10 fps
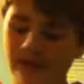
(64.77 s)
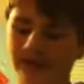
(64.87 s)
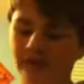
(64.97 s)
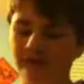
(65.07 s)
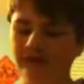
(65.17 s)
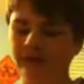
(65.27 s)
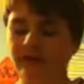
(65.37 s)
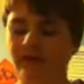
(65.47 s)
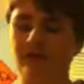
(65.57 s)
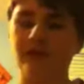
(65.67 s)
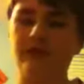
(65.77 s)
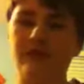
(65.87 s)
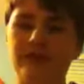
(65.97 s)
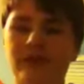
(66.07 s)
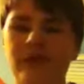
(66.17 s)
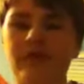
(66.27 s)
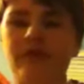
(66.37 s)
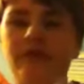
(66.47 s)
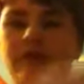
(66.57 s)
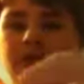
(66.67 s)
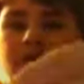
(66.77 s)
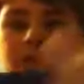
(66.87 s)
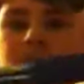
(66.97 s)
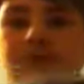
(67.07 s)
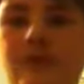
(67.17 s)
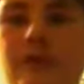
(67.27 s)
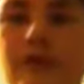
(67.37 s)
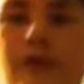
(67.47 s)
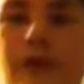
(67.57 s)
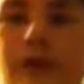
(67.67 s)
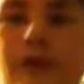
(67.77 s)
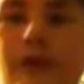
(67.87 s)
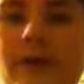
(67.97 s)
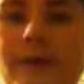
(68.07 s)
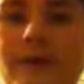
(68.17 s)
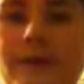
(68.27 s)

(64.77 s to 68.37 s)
So the first thing you're going to do, since it unscrews right here,